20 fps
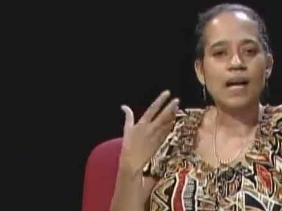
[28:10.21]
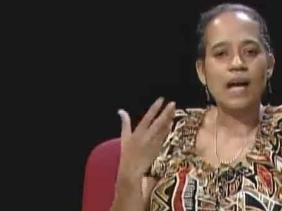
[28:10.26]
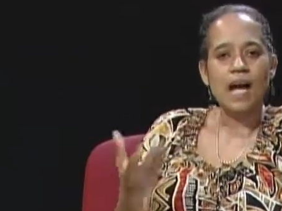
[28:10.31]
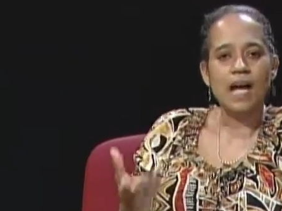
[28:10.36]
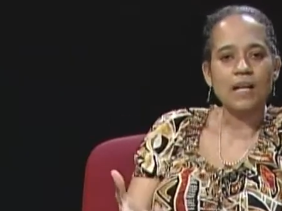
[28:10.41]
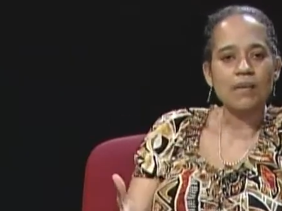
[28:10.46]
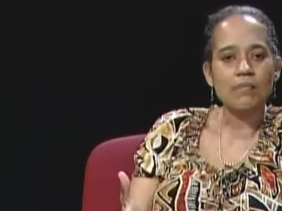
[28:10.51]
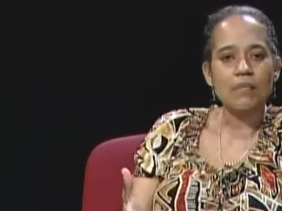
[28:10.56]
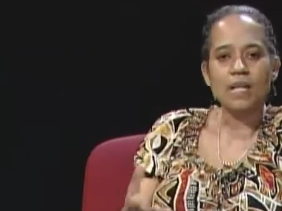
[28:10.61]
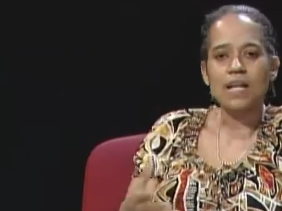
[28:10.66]

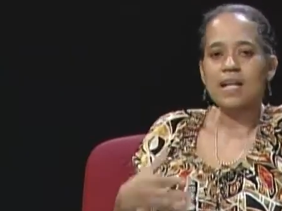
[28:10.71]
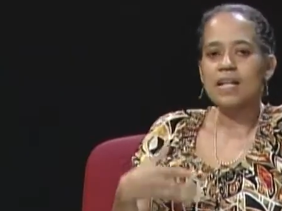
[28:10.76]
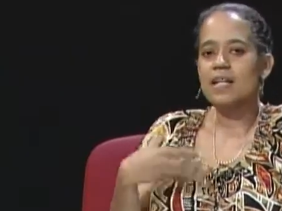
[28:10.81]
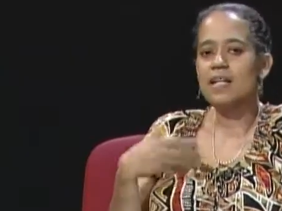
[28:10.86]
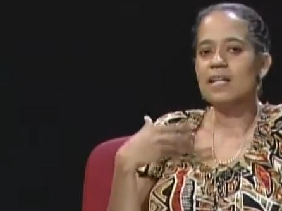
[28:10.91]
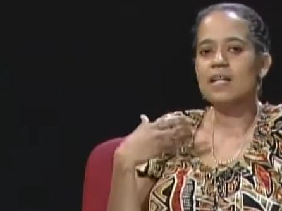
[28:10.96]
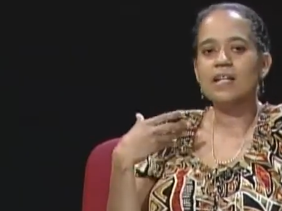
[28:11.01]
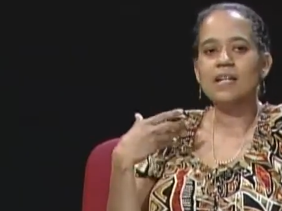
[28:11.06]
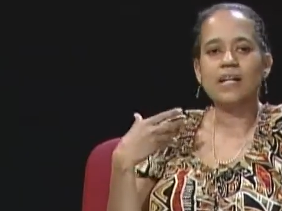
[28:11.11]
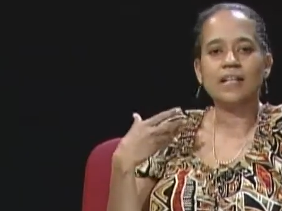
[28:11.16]

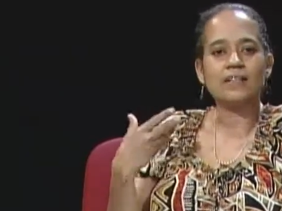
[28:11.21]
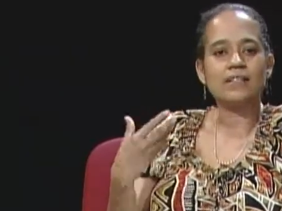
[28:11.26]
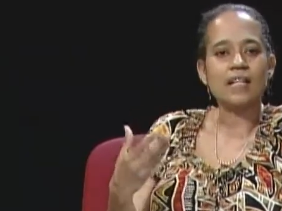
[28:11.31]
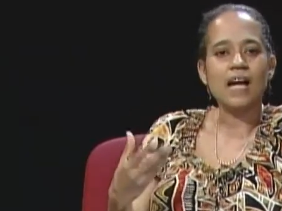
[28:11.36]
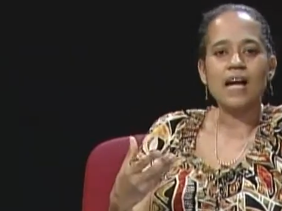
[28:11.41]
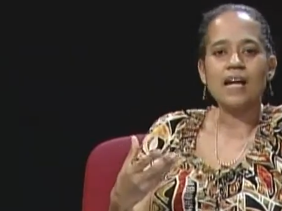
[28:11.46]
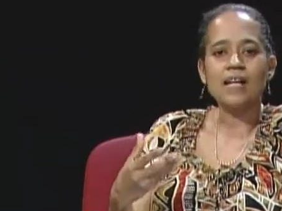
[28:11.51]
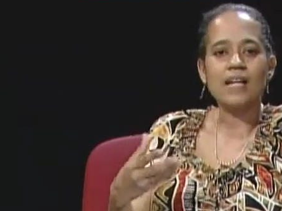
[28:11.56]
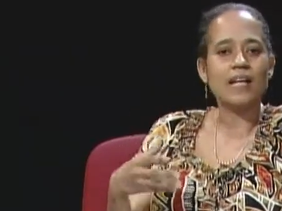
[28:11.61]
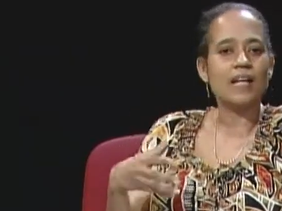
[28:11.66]
animated,
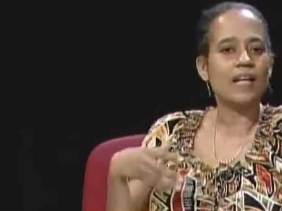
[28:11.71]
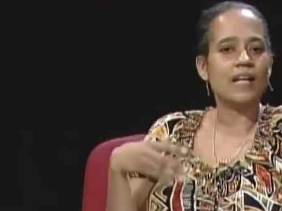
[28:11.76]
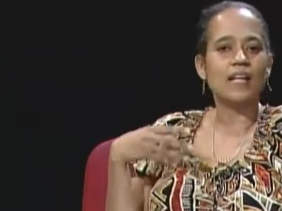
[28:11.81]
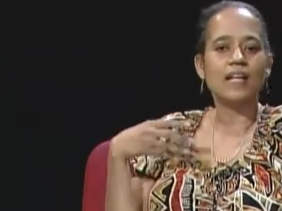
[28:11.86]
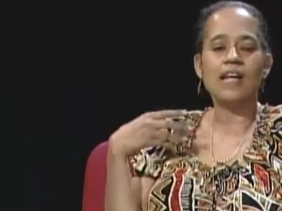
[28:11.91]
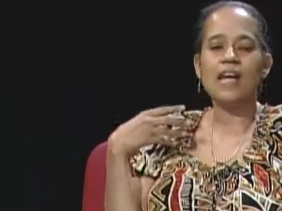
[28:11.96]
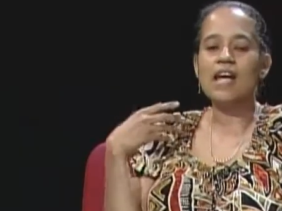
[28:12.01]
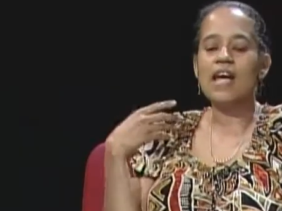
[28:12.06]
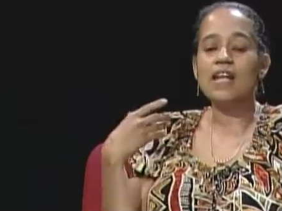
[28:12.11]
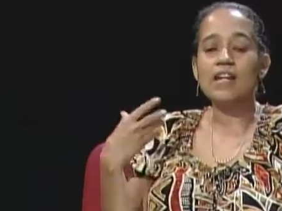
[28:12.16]

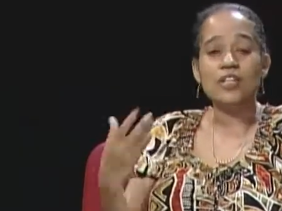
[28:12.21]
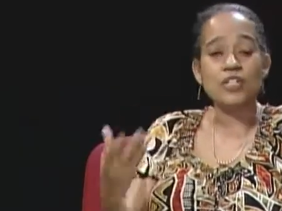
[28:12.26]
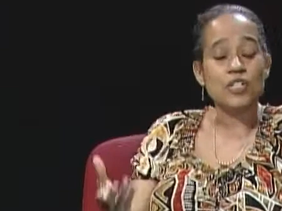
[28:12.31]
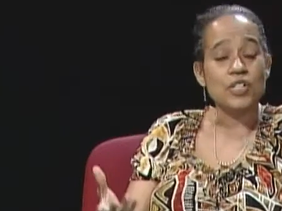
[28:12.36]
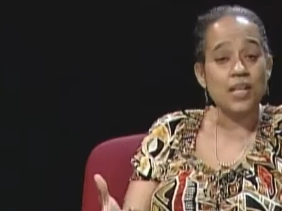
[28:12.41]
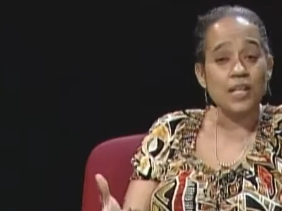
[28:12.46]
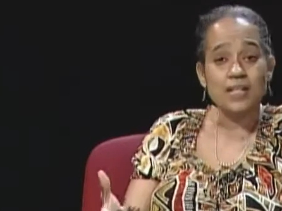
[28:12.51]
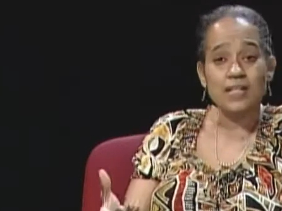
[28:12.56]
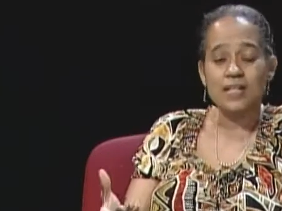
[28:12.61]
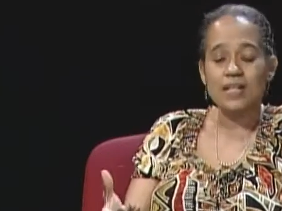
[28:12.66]
excited,
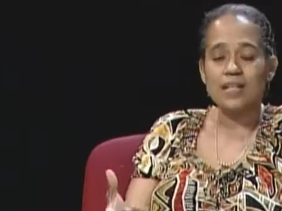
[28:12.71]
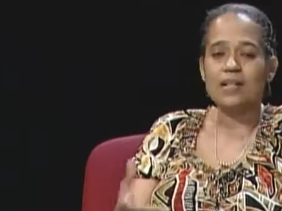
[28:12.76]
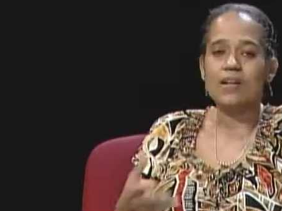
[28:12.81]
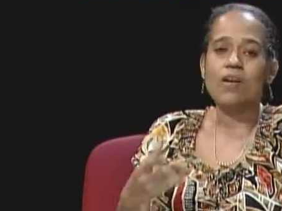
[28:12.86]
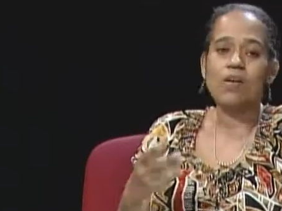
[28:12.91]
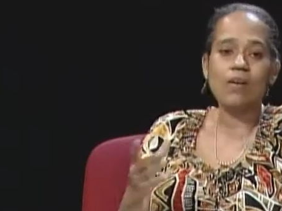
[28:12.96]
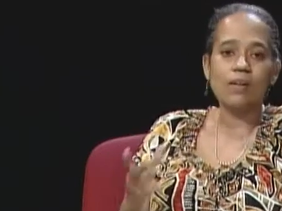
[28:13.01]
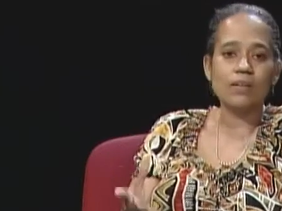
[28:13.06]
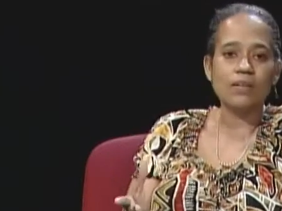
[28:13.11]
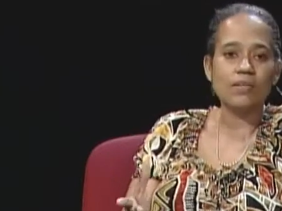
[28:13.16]
energetic,
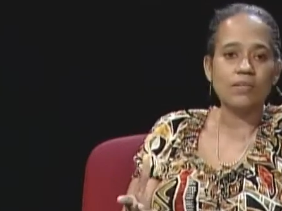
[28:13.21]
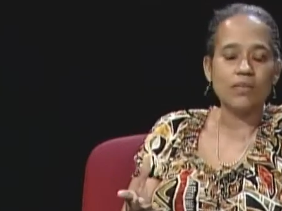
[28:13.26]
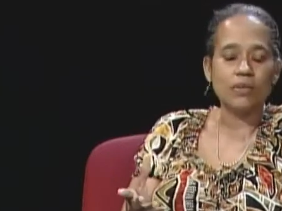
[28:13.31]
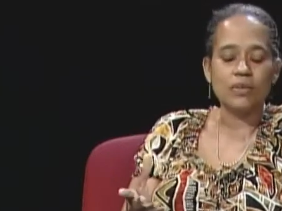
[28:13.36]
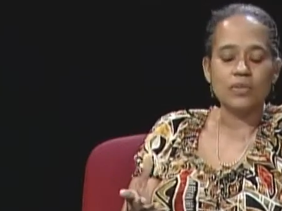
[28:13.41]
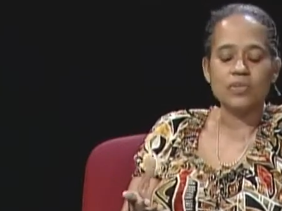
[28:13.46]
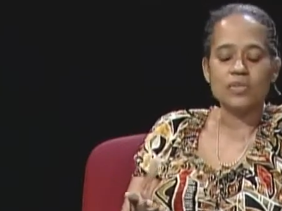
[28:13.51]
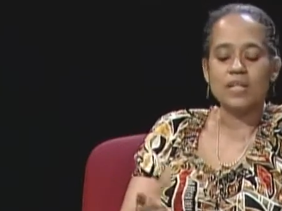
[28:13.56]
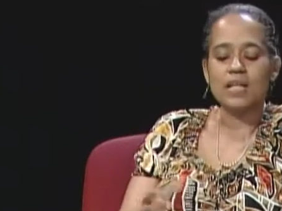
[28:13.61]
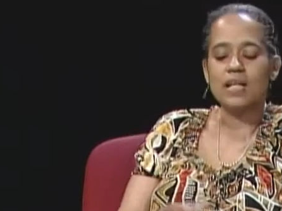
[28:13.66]
all of
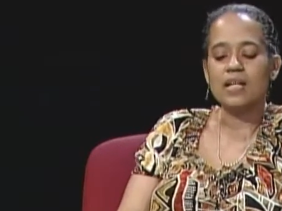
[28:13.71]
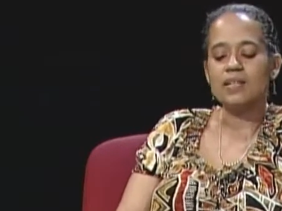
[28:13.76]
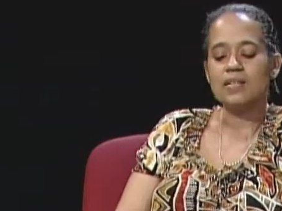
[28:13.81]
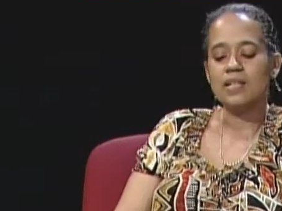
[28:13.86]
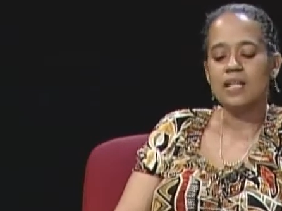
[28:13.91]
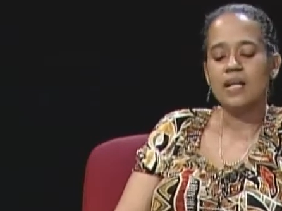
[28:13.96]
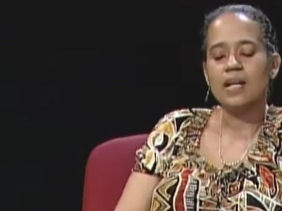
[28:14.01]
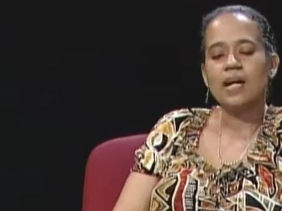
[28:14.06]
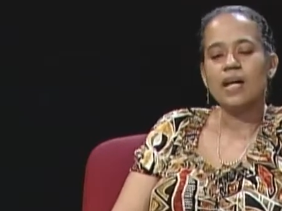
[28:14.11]
those things.